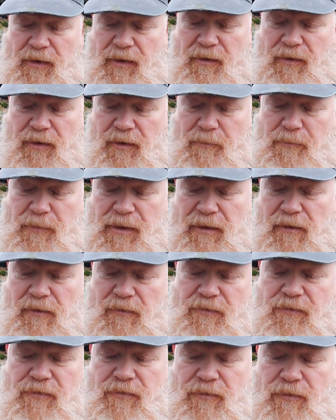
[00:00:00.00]

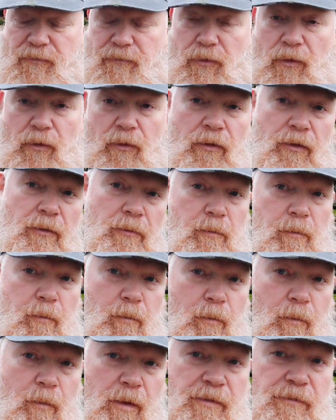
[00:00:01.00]
meals, or
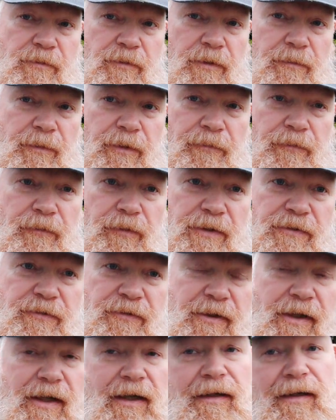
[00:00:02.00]
1 serving of
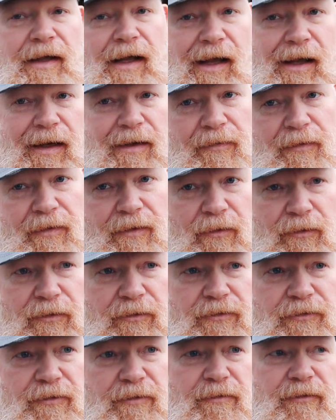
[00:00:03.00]
freeze-dried and the
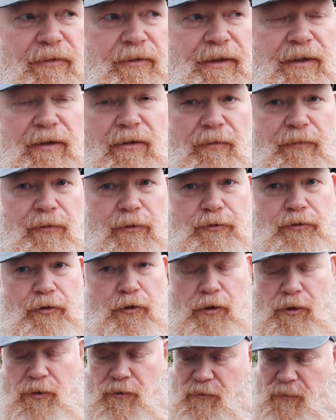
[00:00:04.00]
hot drink of your
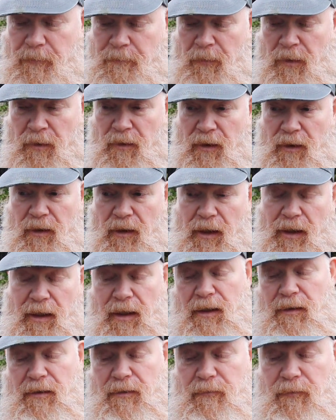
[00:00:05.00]
choice.
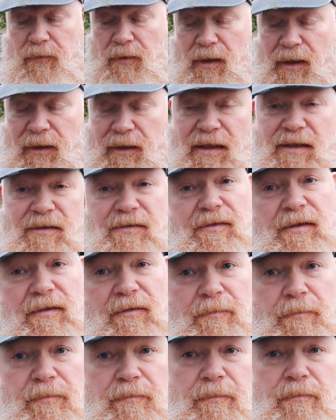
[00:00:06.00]
And I guess that
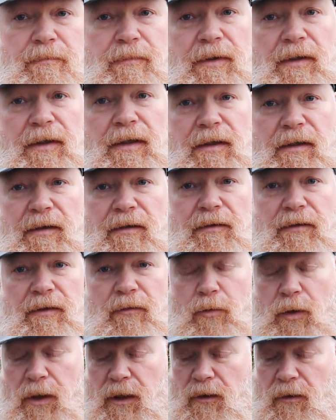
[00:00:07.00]

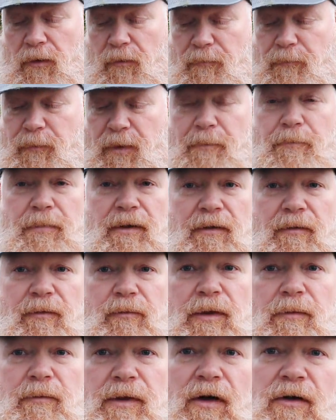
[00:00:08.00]
quite a lot of people
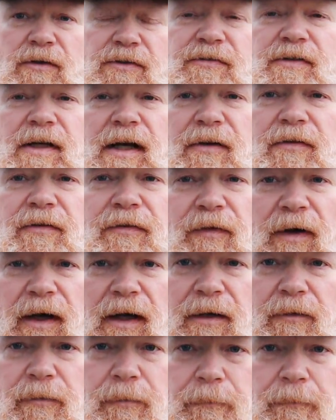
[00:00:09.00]
are satisfied